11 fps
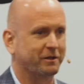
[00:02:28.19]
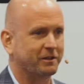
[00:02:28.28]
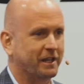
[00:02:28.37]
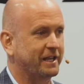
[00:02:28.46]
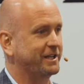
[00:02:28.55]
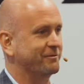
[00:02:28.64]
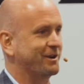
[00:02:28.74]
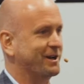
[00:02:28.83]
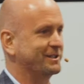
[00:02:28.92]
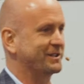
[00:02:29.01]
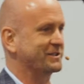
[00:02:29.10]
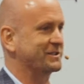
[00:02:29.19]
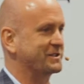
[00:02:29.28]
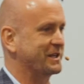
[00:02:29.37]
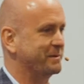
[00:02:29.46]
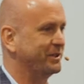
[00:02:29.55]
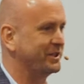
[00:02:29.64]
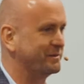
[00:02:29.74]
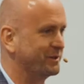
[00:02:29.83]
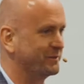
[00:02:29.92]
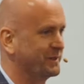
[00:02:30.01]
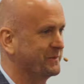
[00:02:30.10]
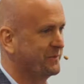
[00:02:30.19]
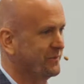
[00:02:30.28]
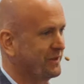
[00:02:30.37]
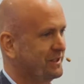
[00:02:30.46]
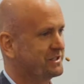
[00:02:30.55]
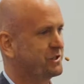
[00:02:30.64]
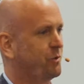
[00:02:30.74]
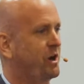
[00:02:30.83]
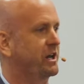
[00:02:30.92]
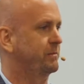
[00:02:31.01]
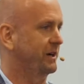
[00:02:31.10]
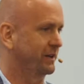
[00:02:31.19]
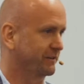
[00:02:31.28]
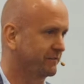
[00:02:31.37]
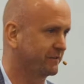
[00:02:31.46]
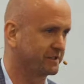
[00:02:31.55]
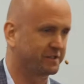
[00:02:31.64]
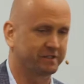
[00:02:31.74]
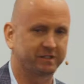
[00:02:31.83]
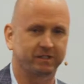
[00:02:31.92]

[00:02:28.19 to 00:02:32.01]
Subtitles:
lightning rod to the sustainability movement, is the water bottle, for instance.